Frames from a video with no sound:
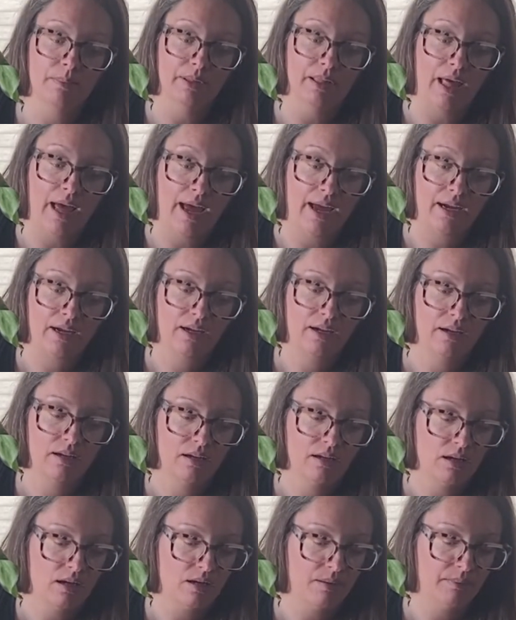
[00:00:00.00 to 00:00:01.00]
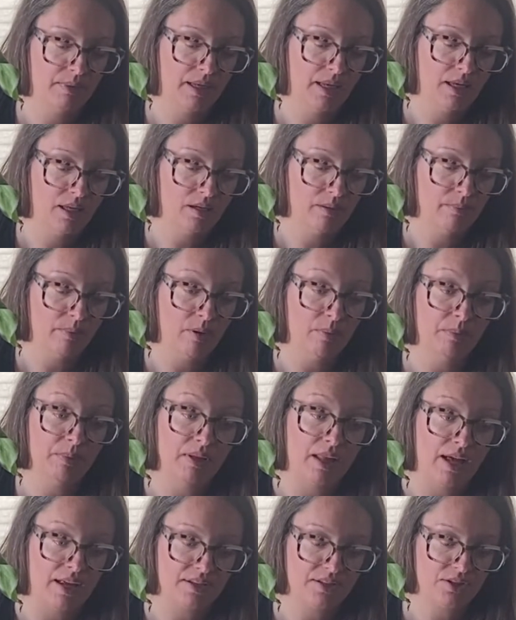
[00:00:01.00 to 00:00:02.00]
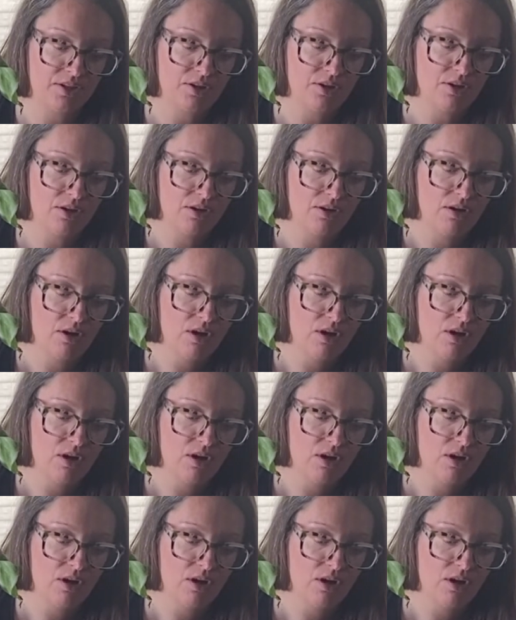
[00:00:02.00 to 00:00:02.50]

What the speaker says: black Cannonball Plaster